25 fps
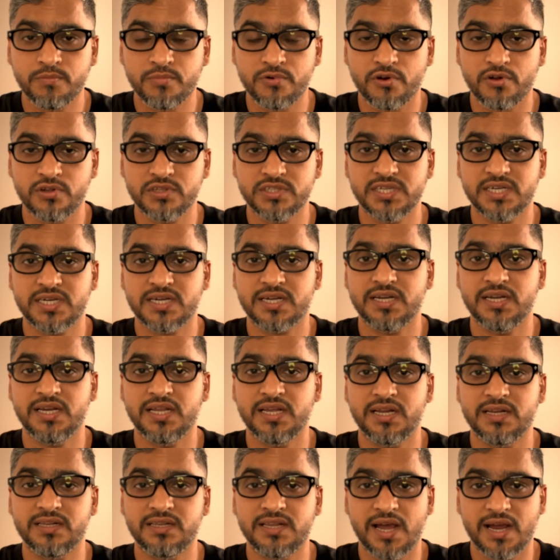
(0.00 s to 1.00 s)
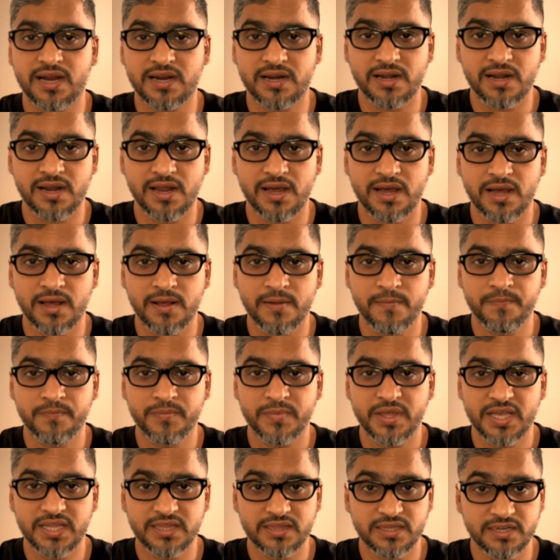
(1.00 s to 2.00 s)
project near Dakhla
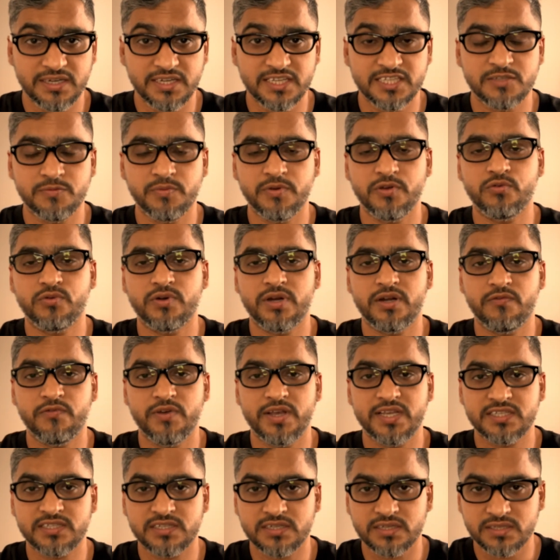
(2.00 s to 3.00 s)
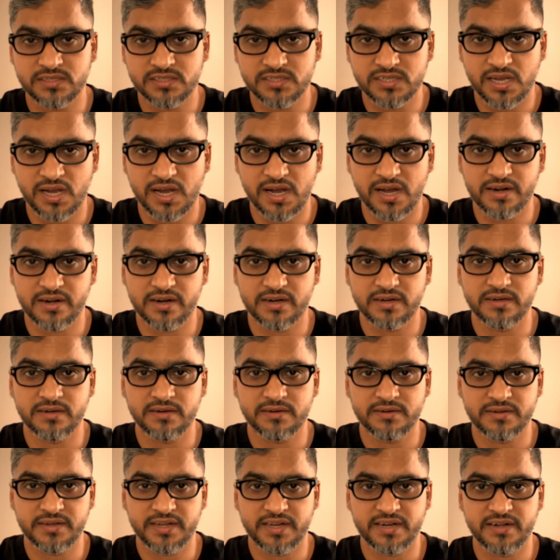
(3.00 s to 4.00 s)
in the disputed Western Sahara
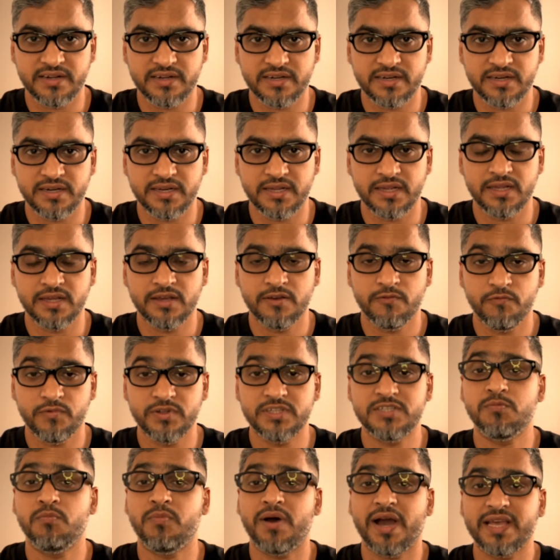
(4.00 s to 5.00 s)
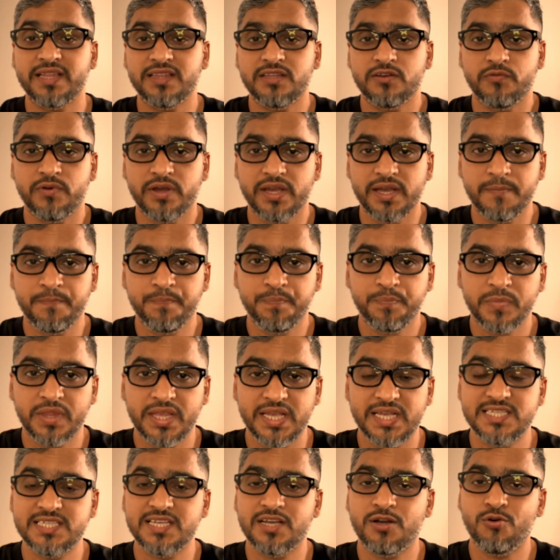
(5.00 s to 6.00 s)
territory, which, by the way,
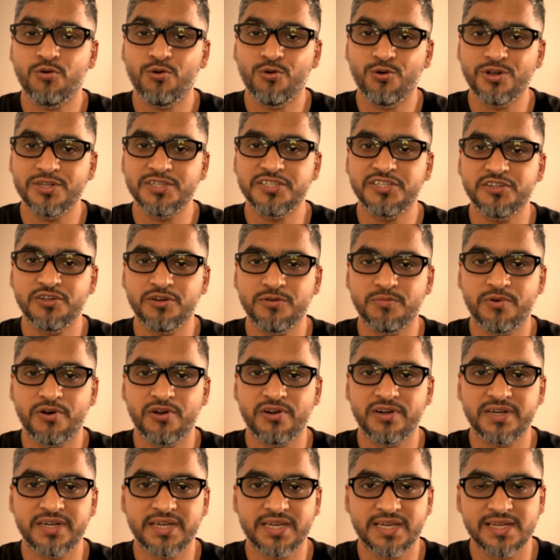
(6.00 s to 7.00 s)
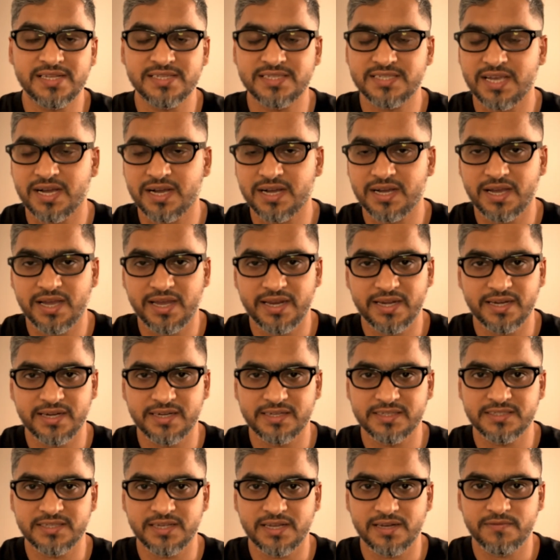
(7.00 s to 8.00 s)
is a whole geopolitical saga in
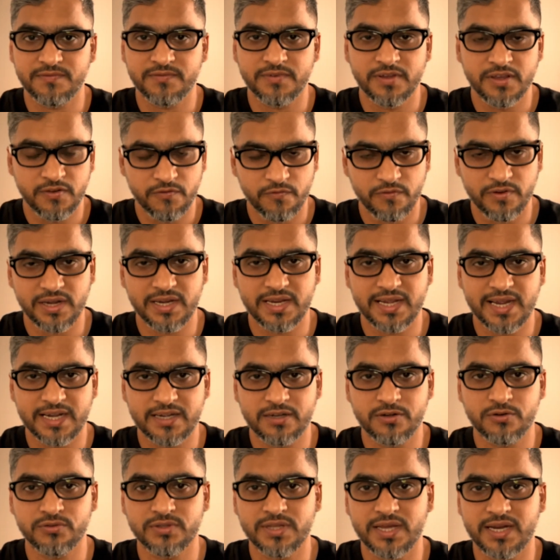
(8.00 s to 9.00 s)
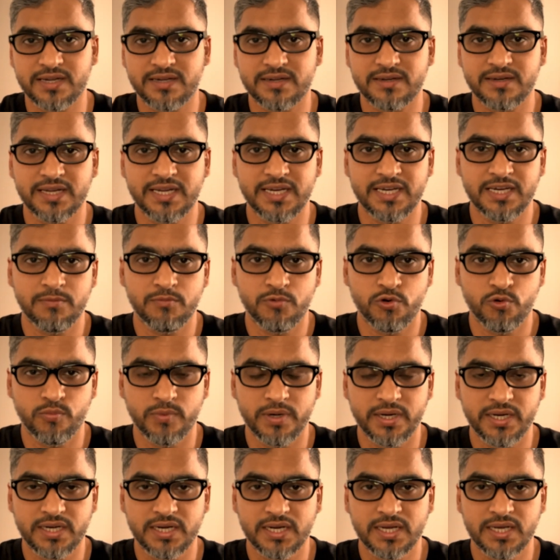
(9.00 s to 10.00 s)
itself. We'll get to that in a moment.